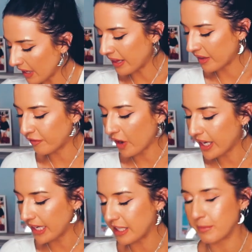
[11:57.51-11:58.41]
And then
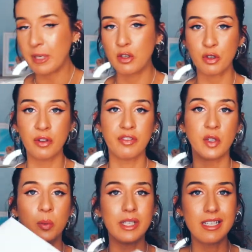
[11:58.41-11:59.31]
finally, it's be
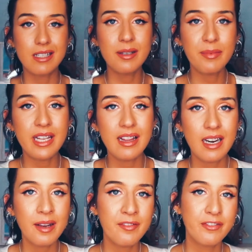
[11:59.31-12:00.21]
truthful, which is something
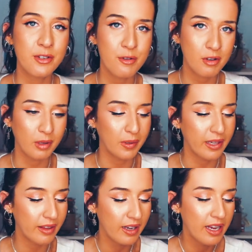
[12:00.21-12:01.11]
that I struggle with.